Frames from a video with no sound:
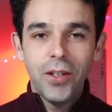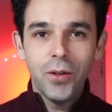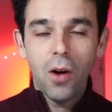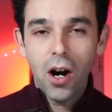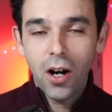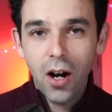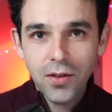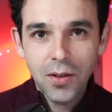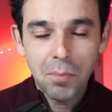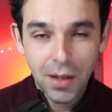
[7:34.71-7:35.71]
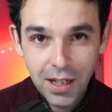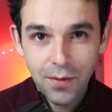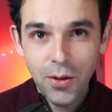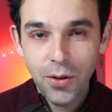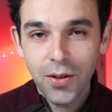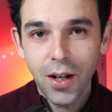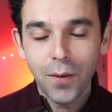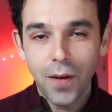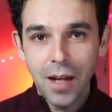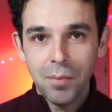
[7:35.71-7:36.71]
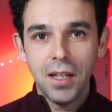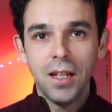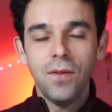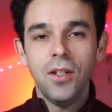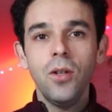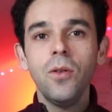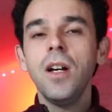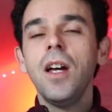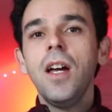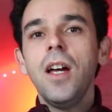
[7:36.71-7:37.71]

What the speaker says: You are awesome. Believe in yourself. I believe in you.